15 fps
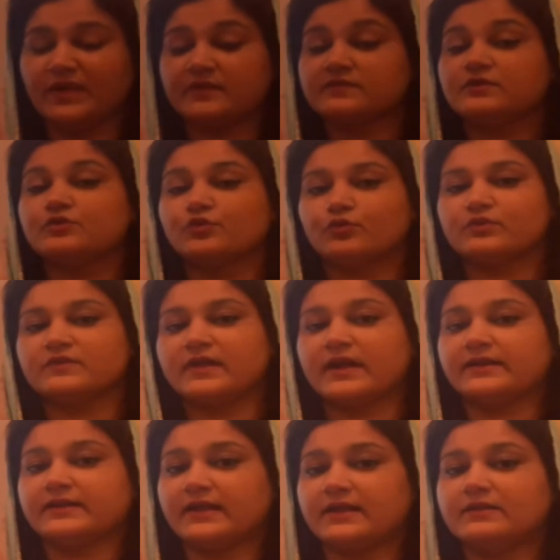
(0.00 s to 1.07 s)
As you know
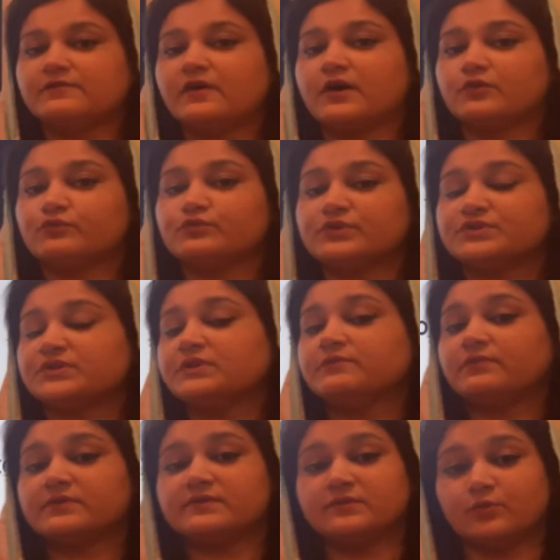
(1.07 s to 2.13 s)
that Caliph Harun al-Rashid
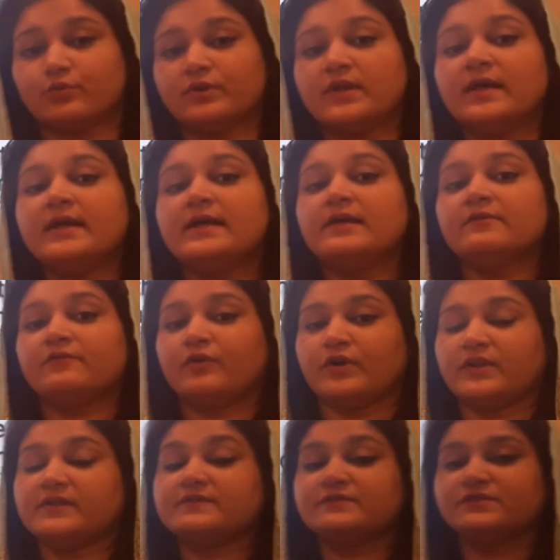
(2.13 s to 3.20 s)
was known
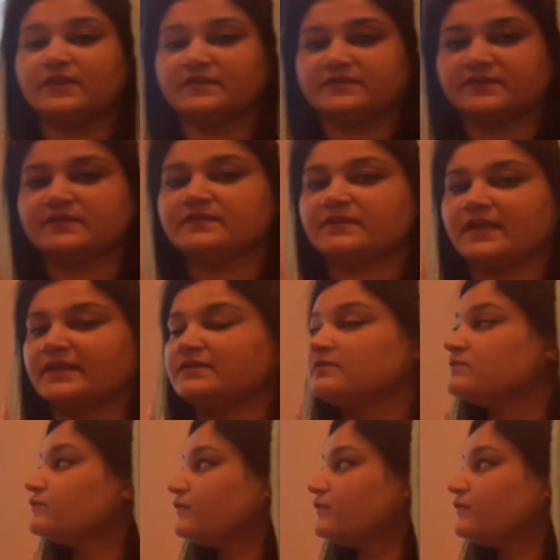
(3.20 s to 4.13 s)
for his justice and